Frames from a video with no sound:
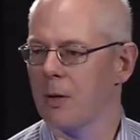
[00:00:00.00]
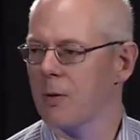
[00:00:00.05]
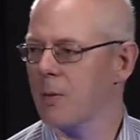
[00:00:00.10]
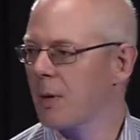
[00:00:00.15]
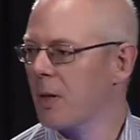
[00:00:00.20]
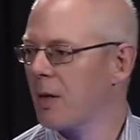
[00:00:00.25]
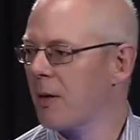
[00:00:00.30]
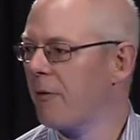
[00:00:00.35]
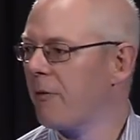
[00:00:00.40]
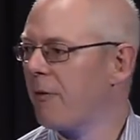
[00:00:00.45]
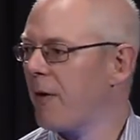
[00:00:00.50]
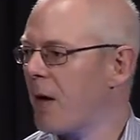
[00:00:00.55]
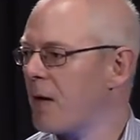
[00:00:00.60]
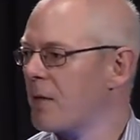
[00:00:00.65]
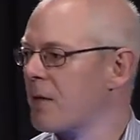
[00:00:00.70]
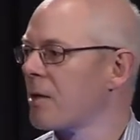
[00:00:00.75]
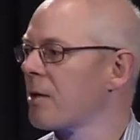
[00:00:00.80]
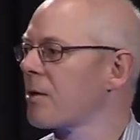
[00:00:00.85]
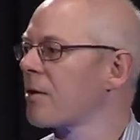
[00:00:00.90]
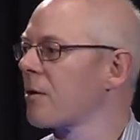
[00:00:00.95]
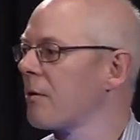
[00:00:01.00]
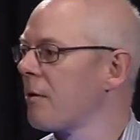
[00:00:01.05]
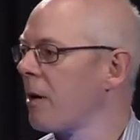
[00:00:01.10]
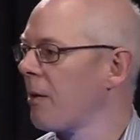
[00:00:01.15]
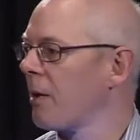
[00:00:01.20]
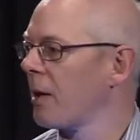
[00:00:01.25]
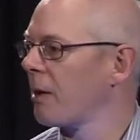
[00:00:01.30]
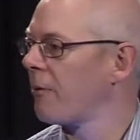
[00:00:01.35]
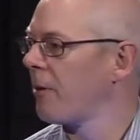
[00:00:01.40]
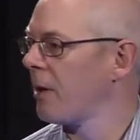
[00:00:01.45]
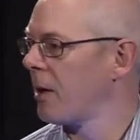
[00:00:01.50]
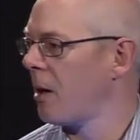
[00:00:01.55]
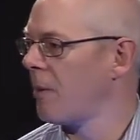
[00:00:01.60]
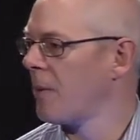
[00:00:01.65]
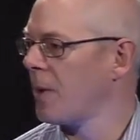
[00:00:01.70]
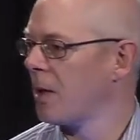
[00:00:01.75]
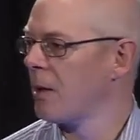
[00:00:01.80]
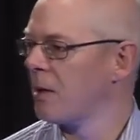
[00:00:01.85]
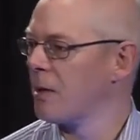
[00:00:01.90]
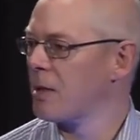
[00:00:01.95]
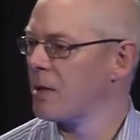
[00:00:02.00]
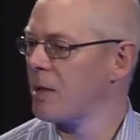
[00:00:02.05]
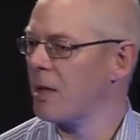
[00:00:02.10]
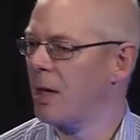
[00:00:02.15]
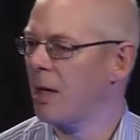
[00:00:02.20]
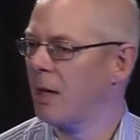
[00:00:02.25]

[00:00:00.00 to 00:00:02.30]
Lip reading: It's one of the fastest growing phenomenons